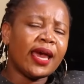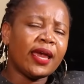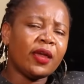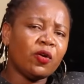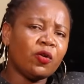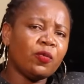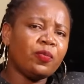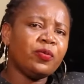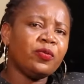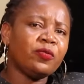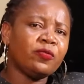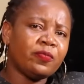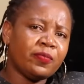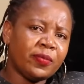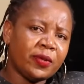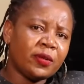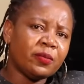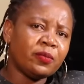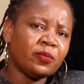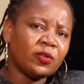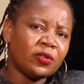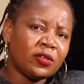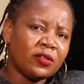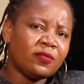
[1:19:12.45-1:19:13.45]
I hope you've
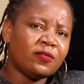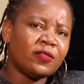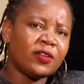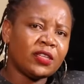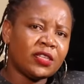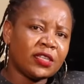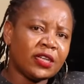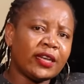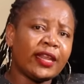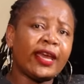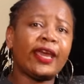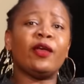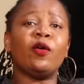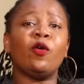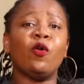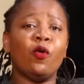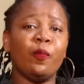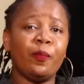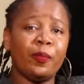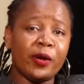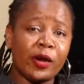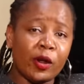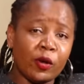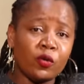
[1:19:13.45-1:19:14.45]
been motivated. I
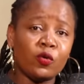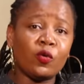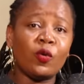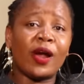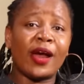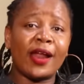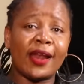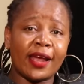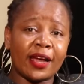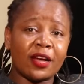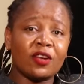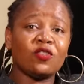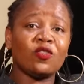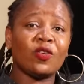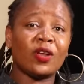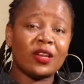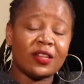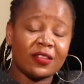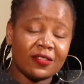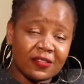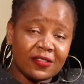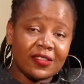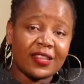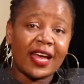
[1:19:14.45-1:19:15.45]
hope now you can
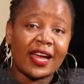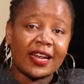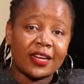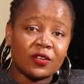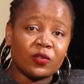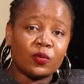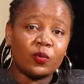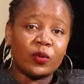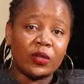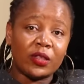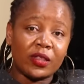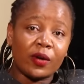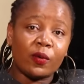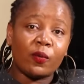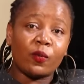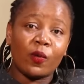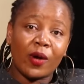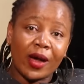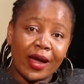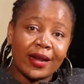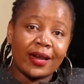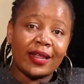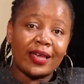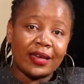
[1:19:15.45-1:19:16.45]
actually start with a
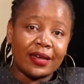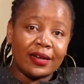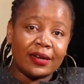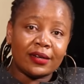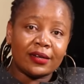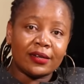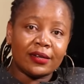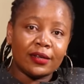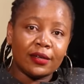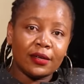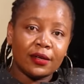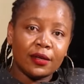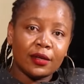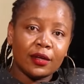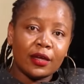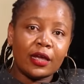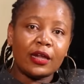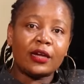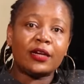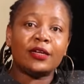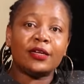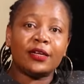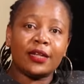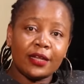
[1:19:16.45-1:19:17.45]
one egg.
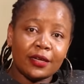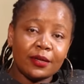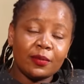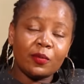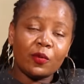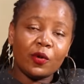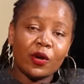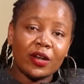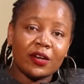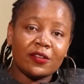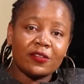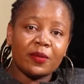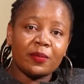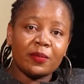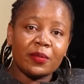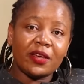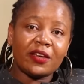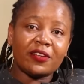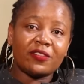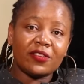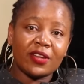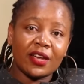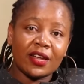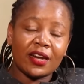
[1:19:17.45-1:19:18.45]
And then once a
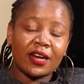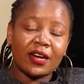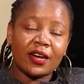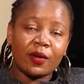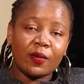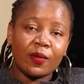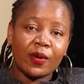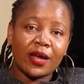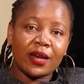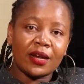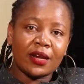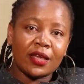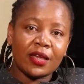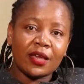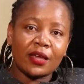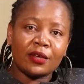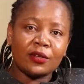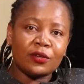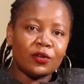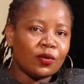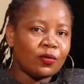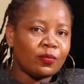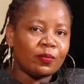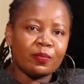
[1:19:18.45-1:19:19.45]
biashara na one
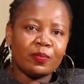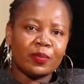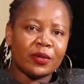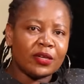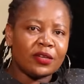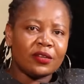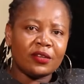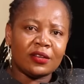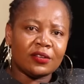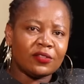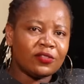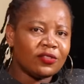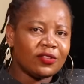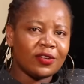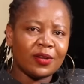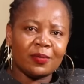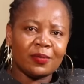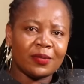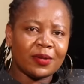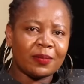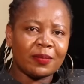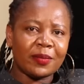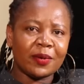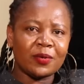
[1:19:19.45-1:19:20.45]
egg, don't be
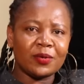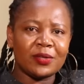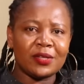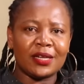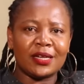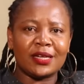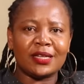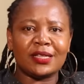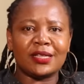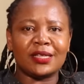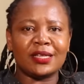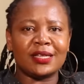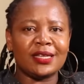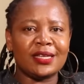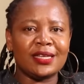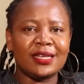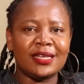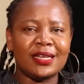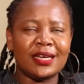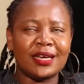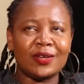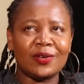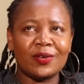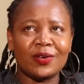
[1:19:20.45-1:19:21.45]
ashamed about anything
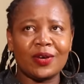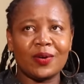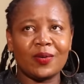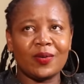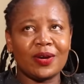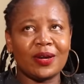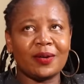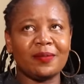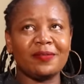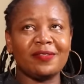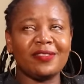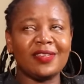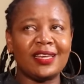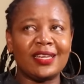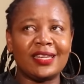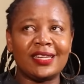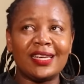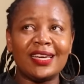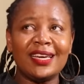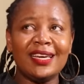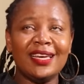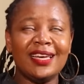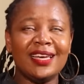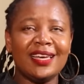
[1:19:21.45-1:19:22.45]
here. You get what I'm saying? Yeah?